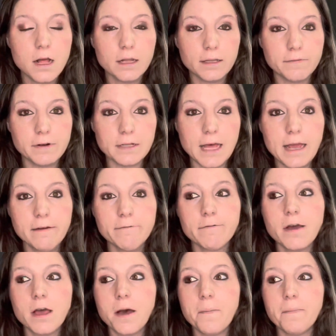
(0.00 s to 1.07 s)
Live your life.
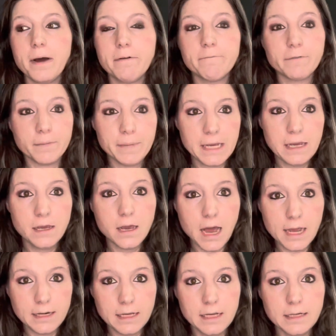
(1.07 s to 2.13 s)
But for me,
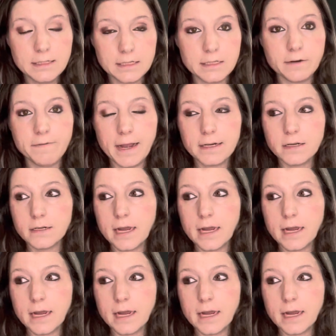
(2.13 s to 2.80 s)
I need disinfectant.